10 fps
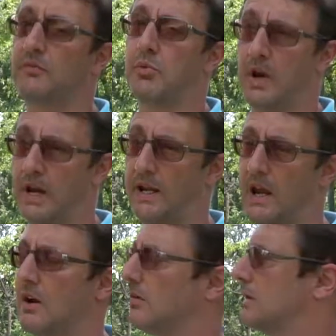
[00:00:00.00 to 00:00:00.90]
of breaking
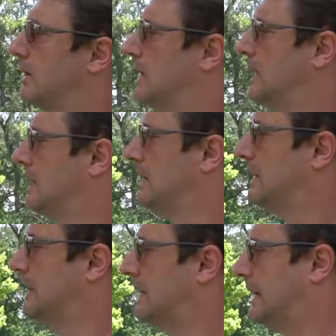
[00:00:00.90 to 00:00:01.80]
out,
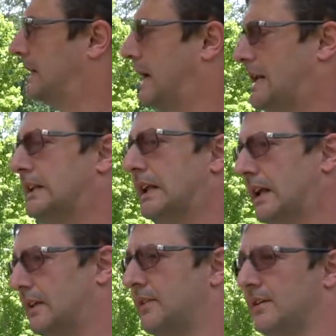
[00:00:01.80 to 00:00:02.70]
and kind of
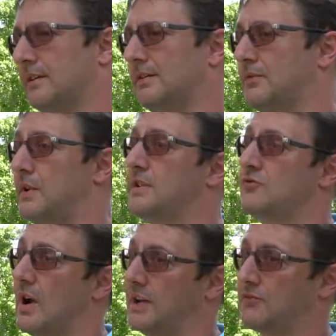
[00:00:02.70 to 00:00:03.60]
like the 3
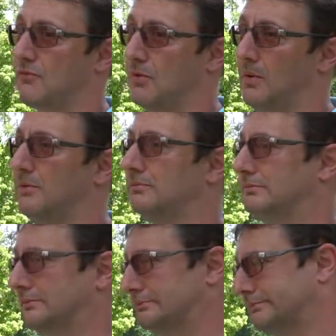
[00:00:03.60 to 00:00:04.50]
strikes rule,
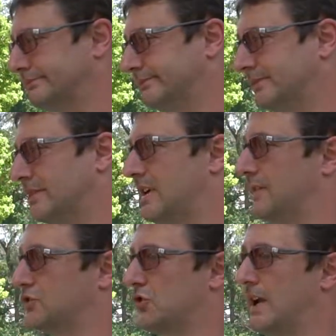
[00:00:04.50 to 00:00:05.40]
if
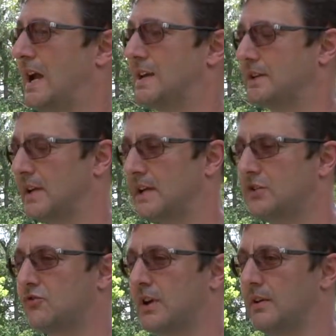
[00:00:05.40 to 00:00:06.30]
a tree has a
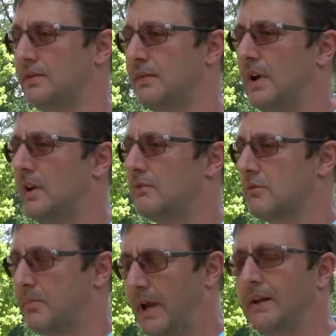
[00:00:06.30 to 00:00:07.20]
history of
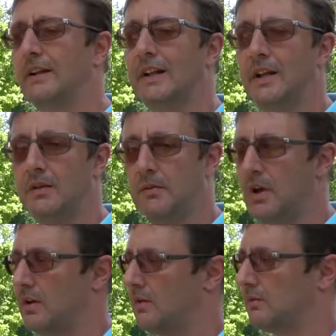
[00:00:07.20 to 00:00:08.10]
repeatedly
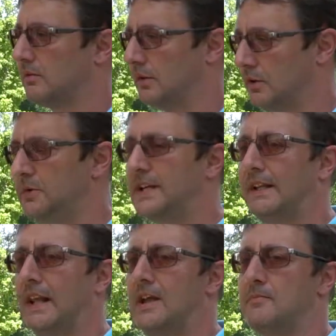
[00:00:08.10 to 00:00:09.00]

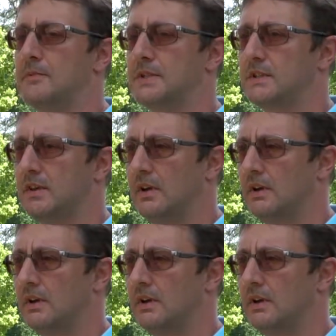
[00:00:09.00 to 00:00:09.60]
losing limbs